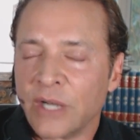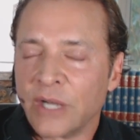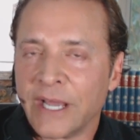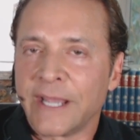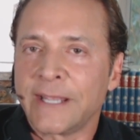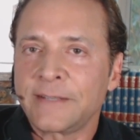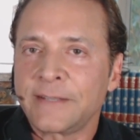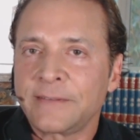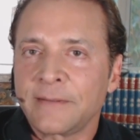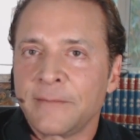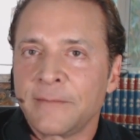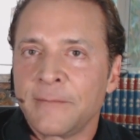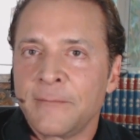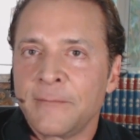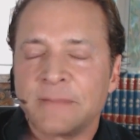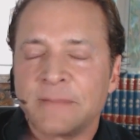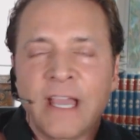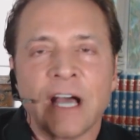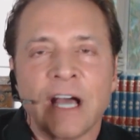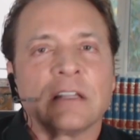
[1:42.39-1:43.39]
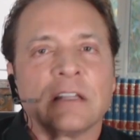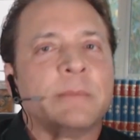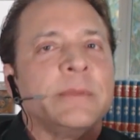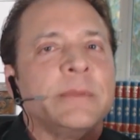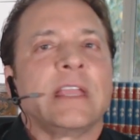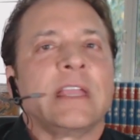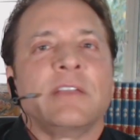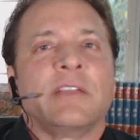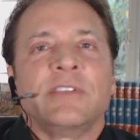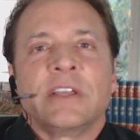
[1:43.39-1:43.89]
Right? Now,
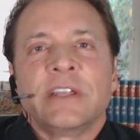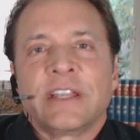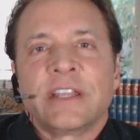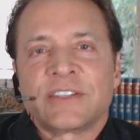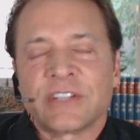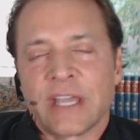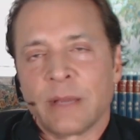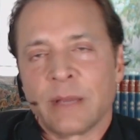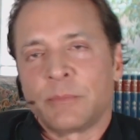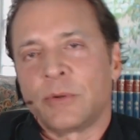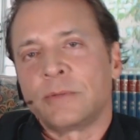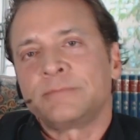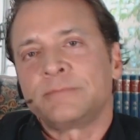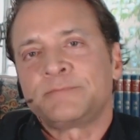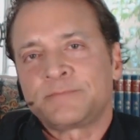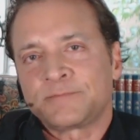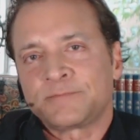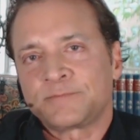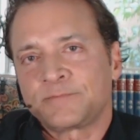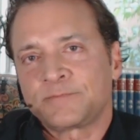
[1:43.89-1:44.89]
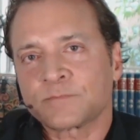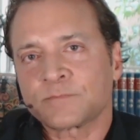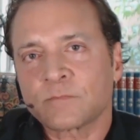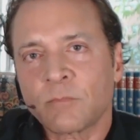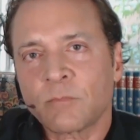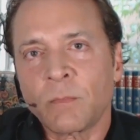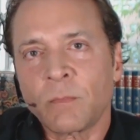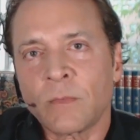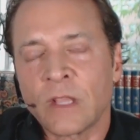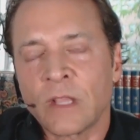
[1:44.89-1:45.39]
let me give you an example.
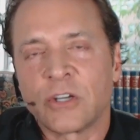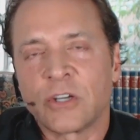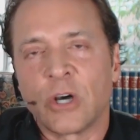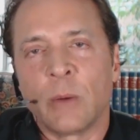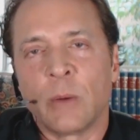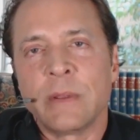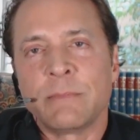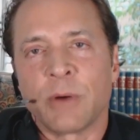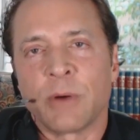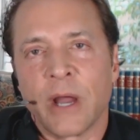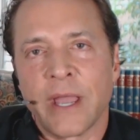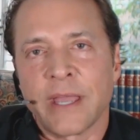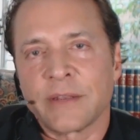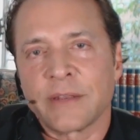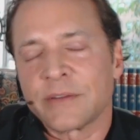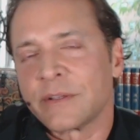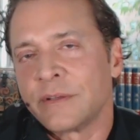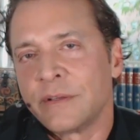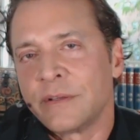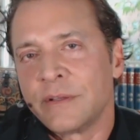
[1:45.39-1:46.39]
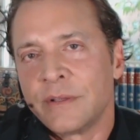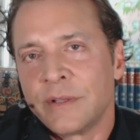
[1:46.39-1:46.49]
Kobe Bryant.